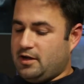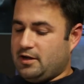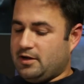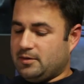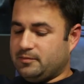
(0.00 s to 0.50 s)

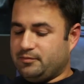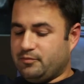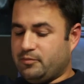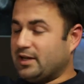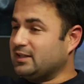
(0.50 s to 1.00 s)

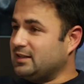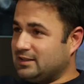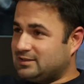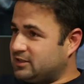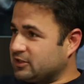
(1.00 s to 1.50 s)
But
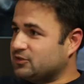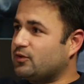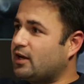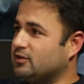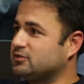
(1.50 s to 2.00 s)
it sticks
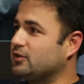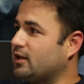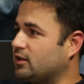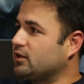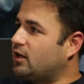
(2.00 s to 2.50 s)
around so
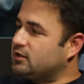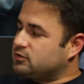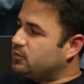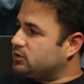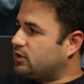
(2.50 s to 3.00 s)
that it can cause
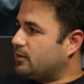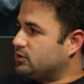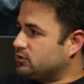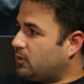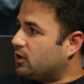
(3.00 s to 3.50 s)
as much damage as